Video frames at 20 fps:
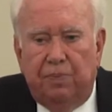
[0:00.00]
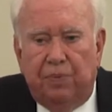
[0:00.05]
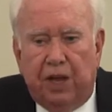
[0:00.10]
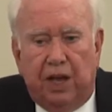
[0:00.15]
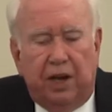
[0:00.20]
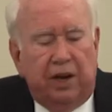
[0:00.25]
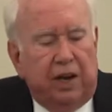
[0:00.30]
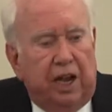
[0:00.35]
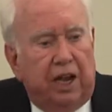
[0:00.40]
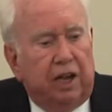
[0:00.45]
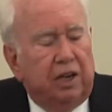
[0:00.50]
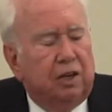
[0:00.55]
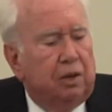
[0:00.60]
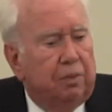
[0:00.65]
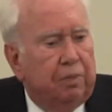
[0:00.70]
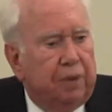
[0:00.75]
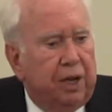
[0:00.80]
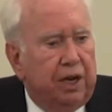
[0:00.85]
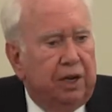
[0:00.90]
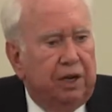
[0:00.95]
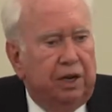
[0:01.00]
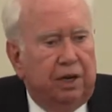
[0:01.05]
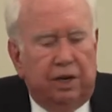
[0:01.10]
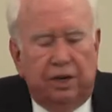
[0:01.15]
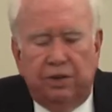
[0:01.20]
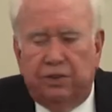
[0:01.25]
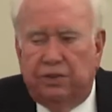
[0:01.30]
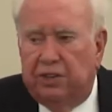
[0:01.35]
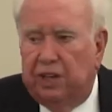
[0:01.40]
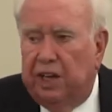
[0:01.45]
And Engelmann
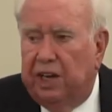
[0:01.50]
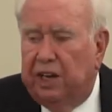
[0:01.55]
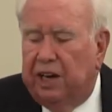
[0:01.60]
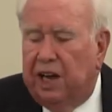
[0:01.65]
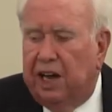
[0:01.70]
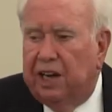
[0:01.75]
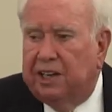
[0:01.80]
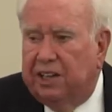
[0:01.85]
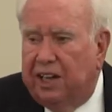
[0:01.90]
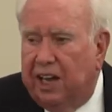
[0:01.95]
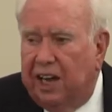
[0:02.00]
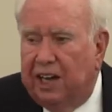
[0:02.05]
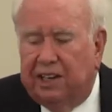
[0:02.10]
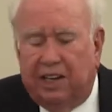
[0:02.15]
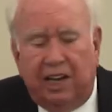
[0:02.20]
said, I can't